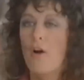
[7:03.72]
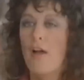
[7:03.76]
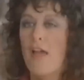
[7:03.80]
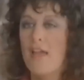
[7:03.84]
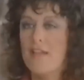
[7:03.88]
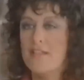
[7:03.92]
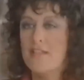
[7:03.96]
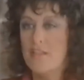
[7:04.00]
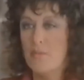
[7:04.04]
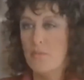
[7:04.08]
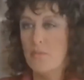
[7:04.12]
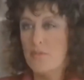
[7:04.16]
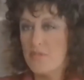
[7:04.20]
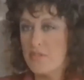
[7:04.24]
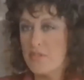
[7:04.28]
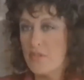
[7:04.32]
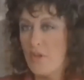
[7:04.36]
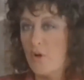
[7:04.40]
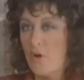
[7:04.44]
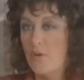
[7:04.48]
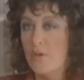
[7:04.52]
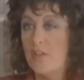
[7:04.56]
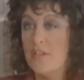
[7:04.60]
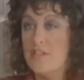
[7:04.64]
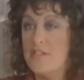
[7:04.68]
or as he was
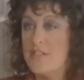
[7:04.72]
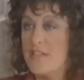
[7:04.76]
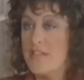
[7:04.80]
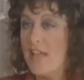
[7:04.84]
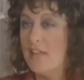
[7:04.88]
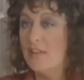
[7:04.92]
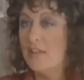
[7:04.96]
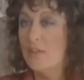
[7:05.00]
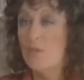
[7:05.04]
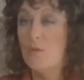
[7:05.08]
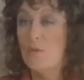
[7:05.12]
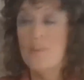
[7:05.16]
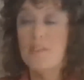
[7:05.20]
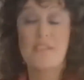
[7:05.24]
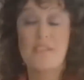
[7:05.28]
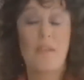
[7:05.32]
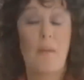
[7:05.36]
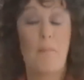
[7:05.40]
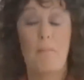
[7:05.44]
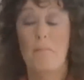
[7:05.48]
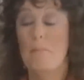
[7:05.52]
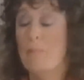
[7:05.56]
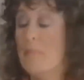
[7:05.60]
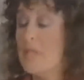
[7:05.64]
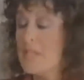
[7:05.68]
known in St. Louis,
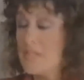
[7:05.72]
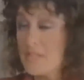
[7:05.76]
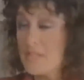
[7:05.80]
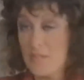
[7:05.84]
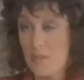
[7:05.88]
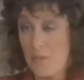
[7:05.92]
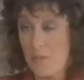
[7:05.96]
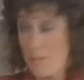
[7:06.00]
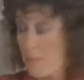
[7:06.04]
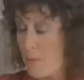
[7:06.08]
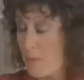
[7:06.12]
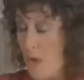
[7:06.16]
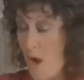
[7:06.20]
Mr.